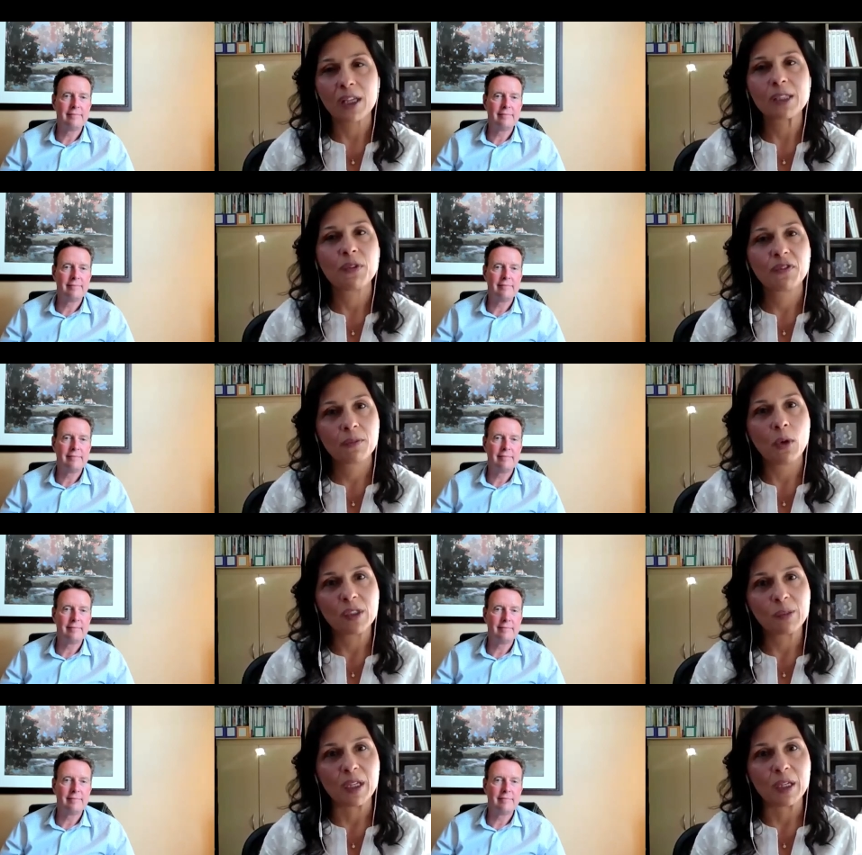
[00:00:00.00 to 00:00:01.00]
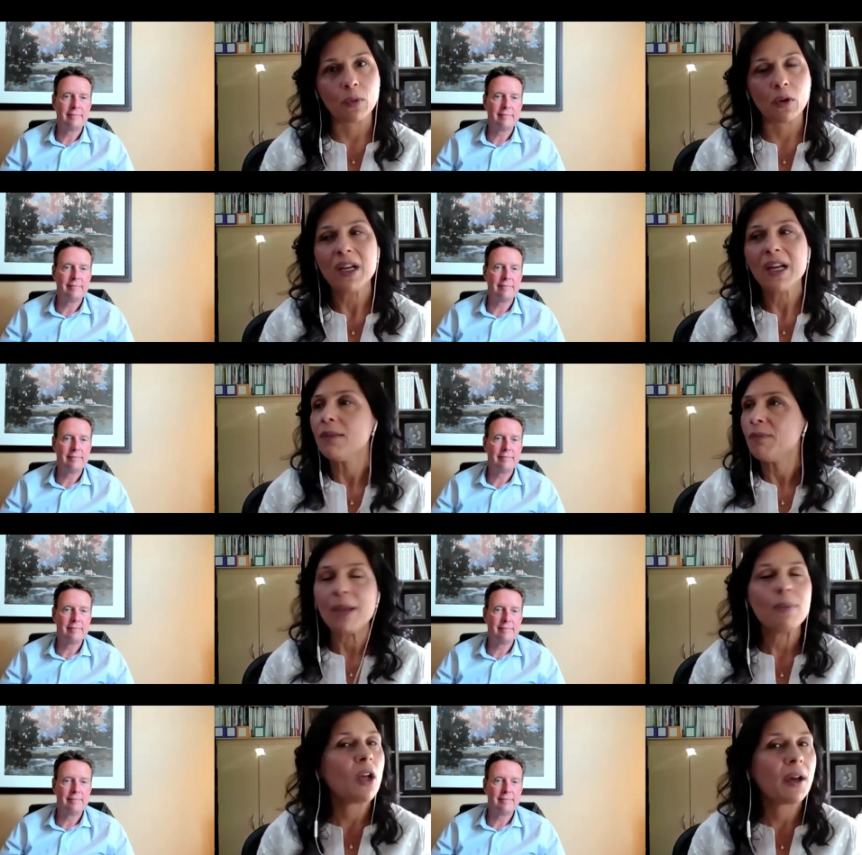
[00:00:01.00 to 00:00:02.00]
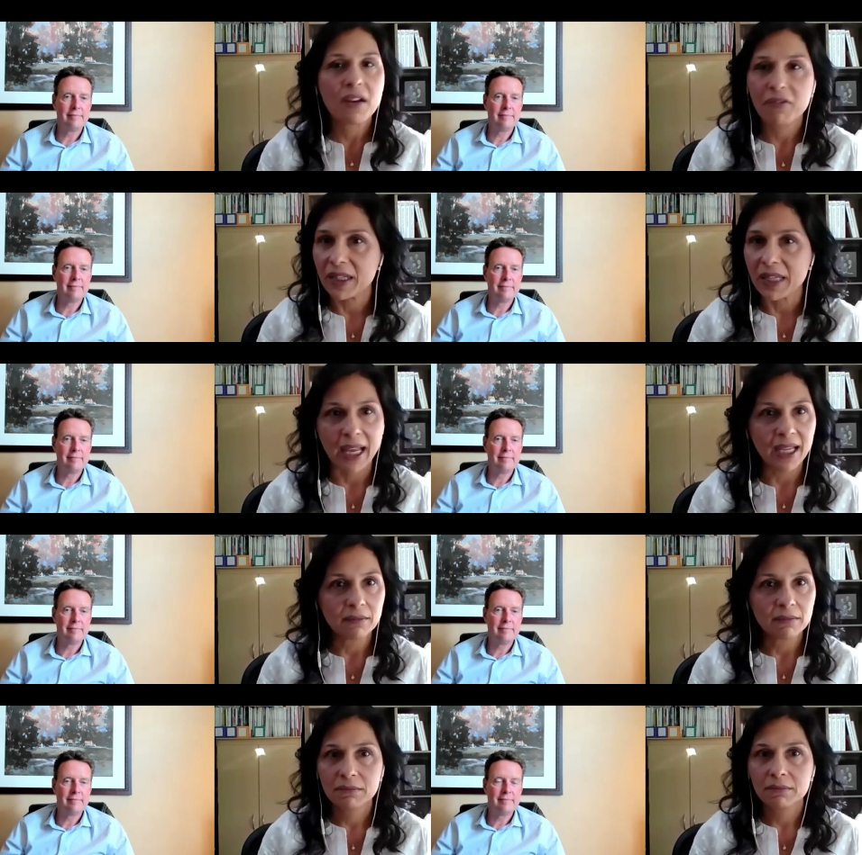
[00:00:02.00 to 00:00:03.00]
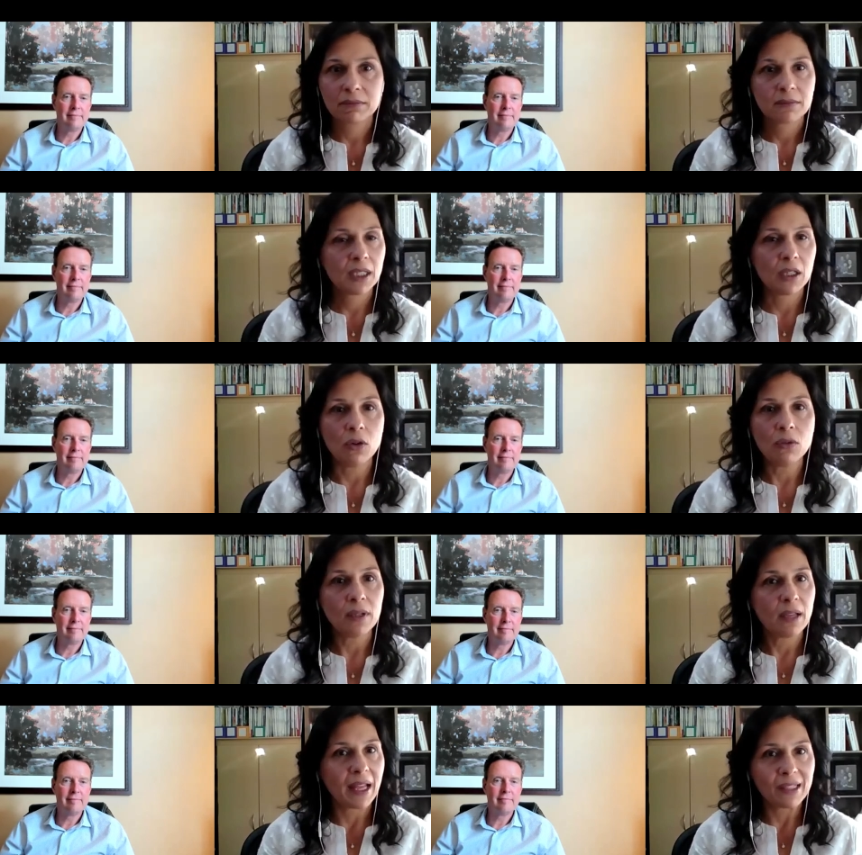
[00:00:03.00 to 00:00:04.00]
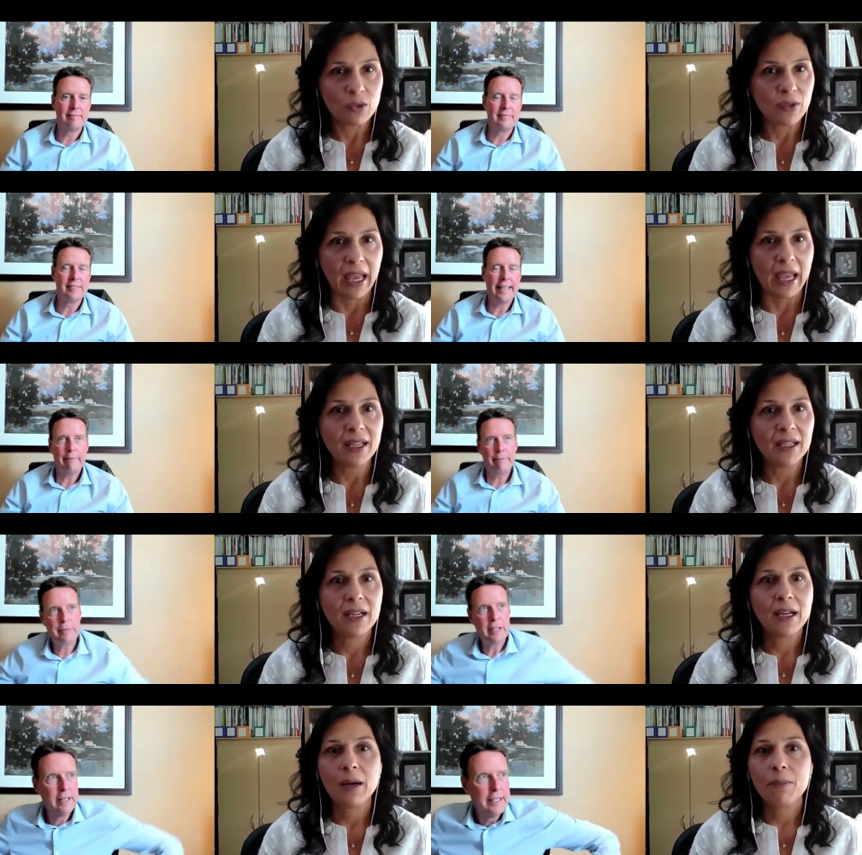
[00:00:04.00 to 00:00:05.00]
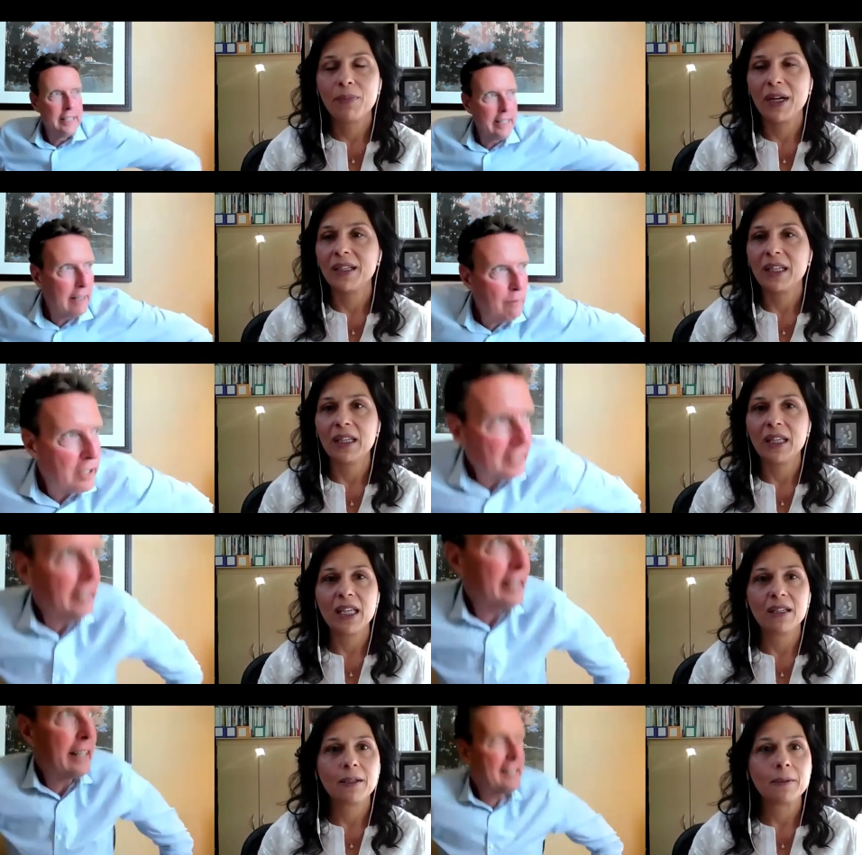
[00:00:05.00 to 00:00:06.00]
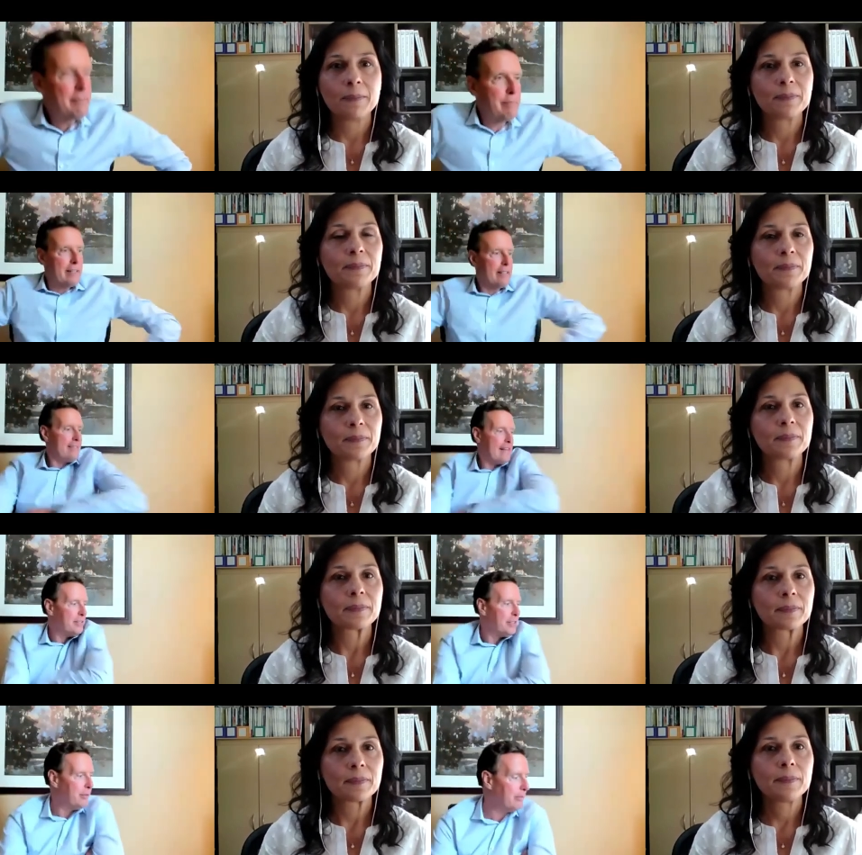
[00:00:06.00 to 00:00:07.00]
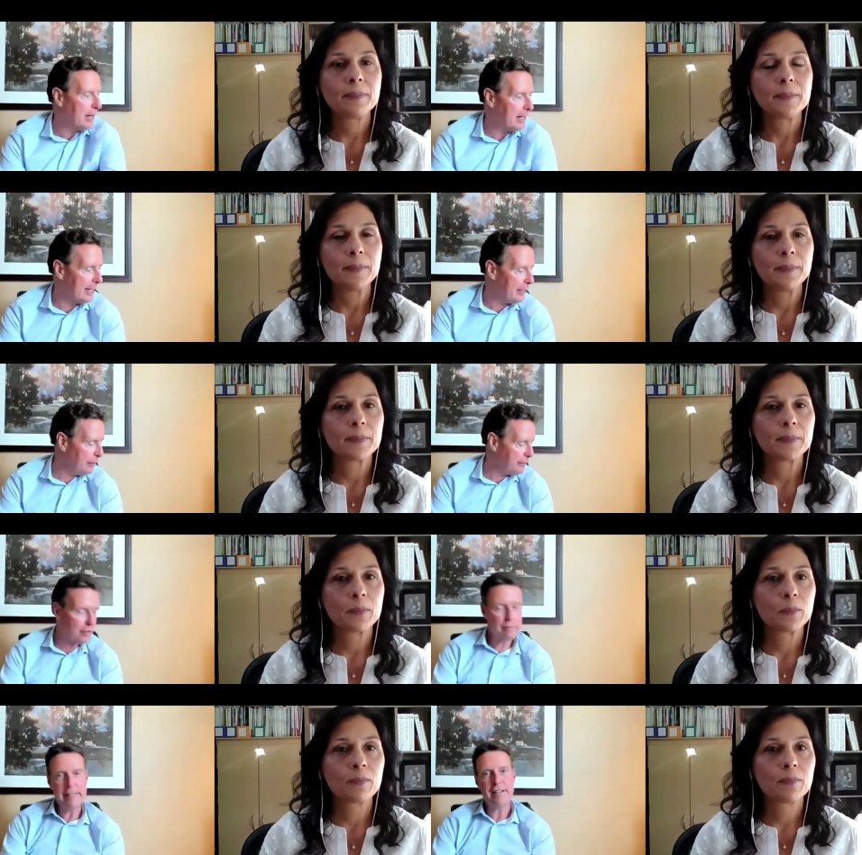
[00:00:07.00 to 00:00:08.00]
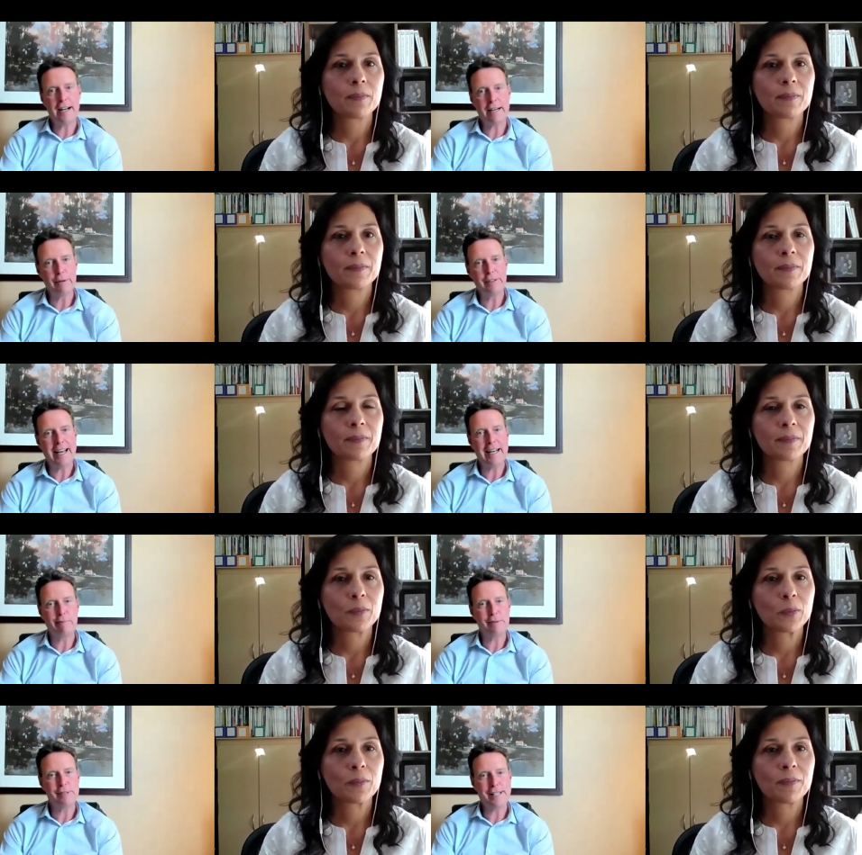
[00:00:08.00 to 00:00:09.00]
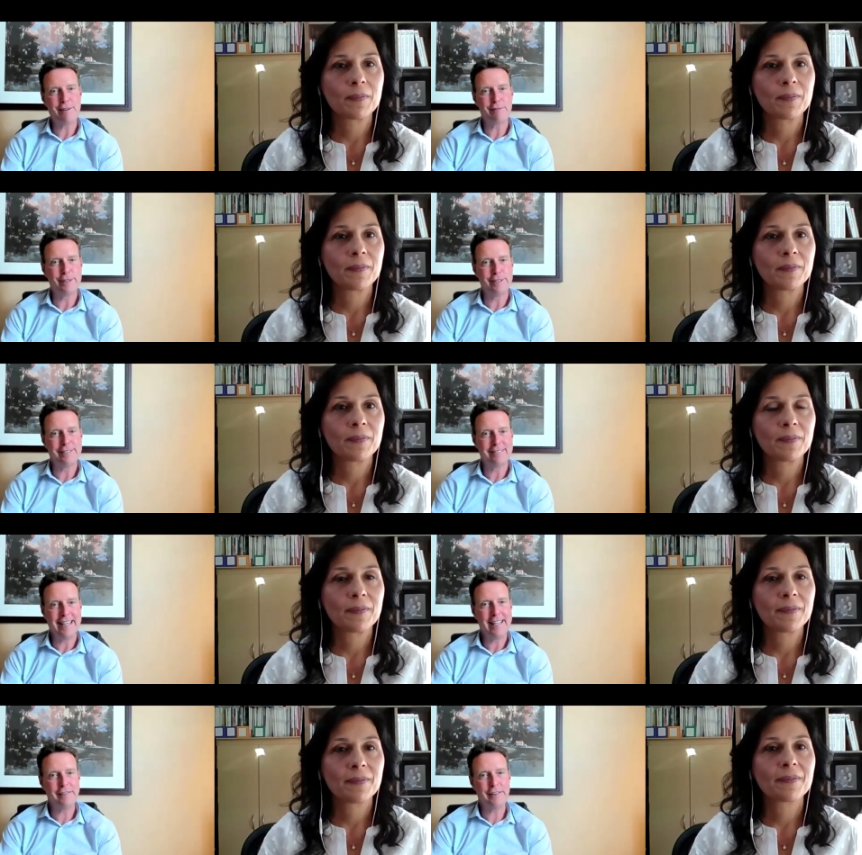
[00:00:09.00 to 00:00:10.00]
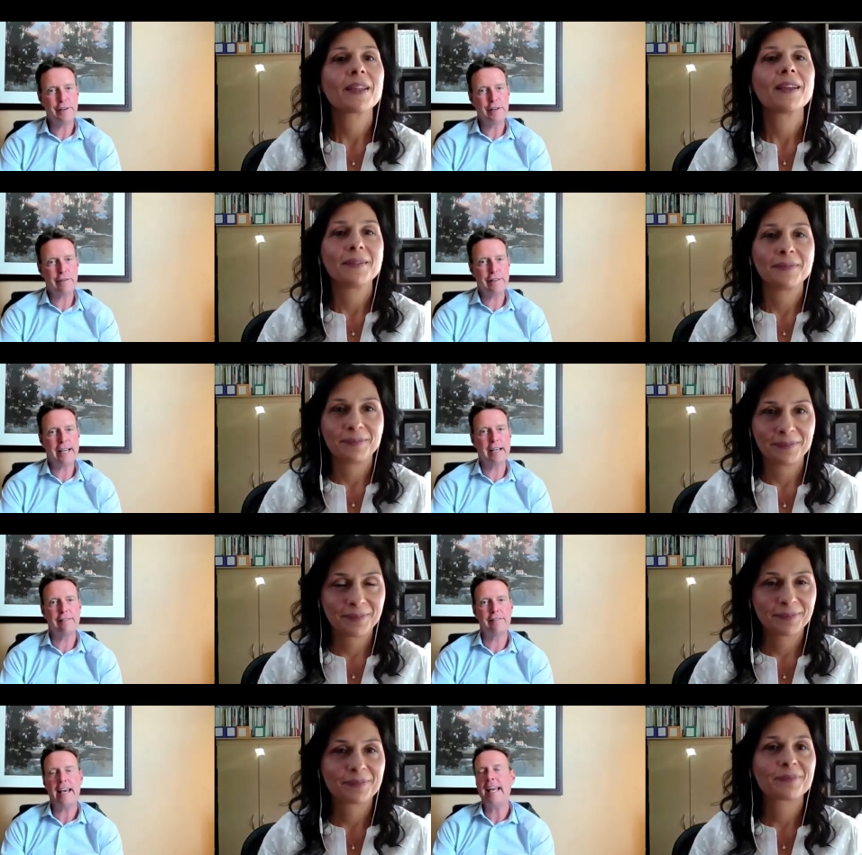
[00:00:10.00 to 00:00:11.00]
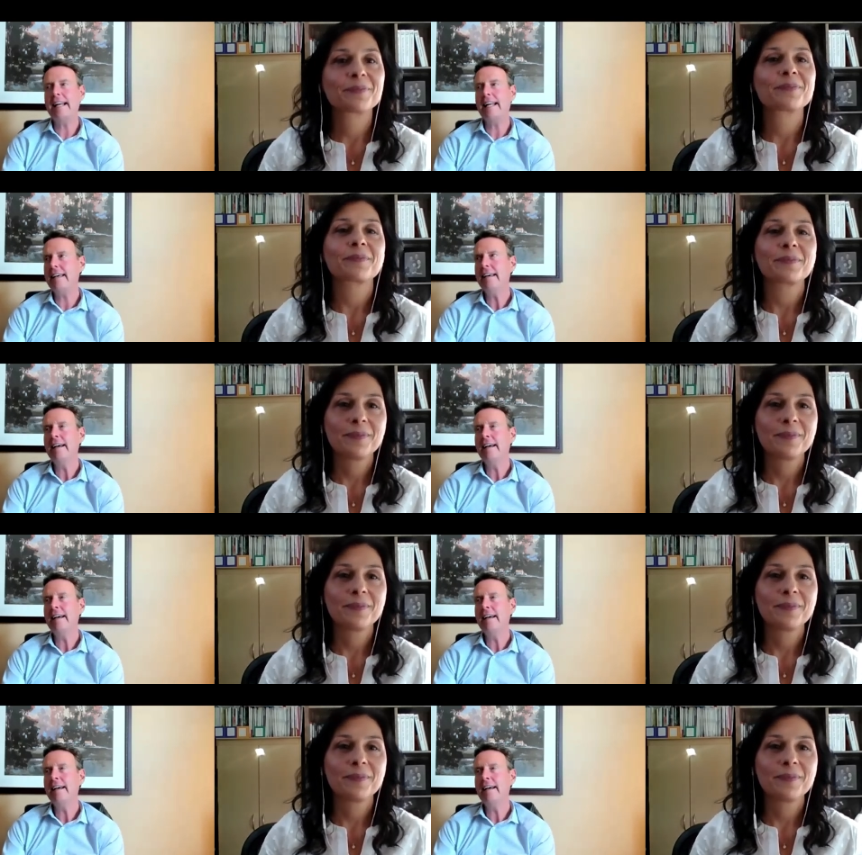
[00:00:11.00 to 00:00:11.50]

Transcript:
Speaker 1: possible for most people. Maybe not every night, you know, and that's okay. Yeah, but, well, it gets
Speaker 2: but down to Mari. You've heard me talk about the 80% rule, right? If you, you think of 80%